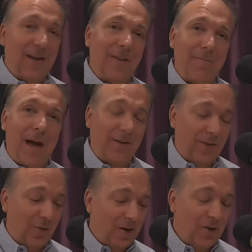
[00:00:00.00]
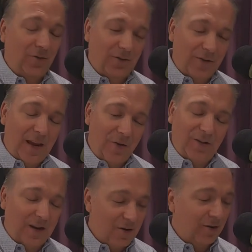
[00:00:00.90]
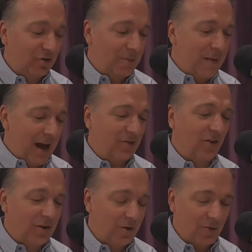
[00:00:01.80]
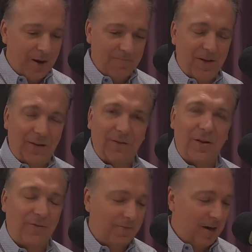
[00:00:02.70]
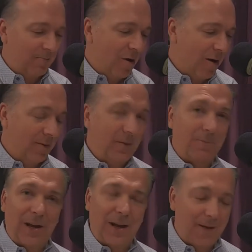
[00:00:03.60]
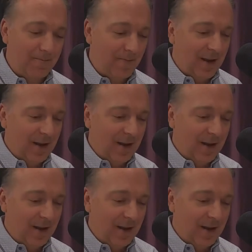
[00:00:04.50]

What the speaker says: and they used technology to match the two up, and they solved a big problem and became